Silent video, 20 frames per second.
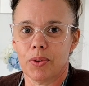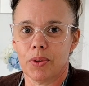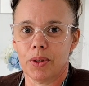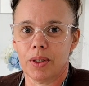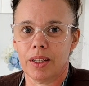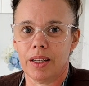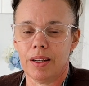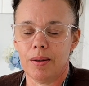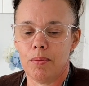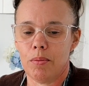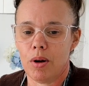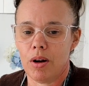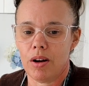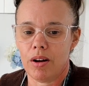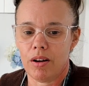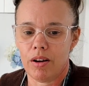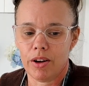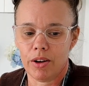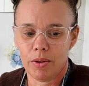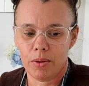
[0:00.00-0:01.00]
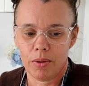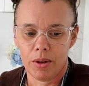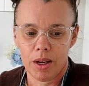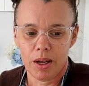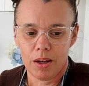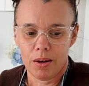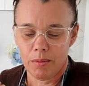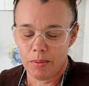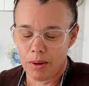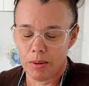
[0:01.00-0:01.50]
Okay,
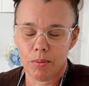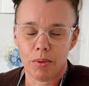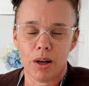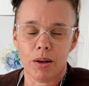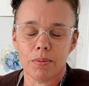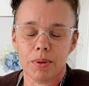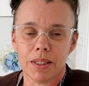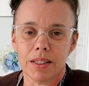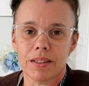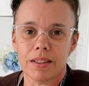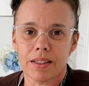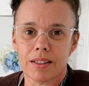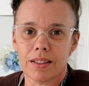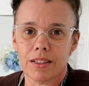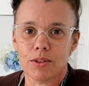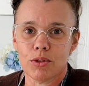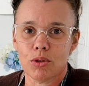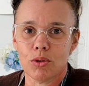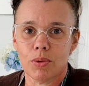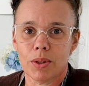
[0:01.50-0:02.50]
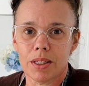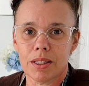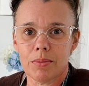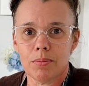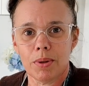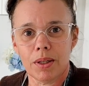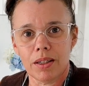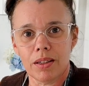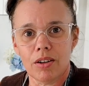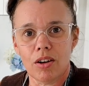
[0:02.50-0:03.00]
in my business, it's always
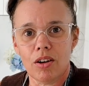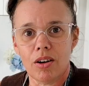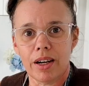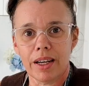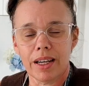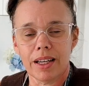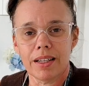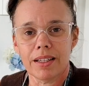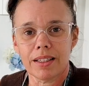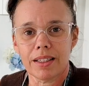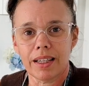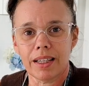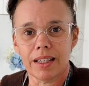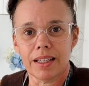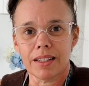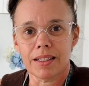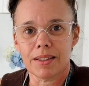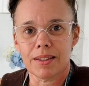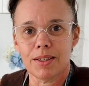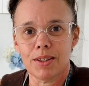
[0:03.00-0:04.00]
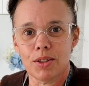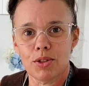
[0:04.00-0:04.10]
been high-end cakes.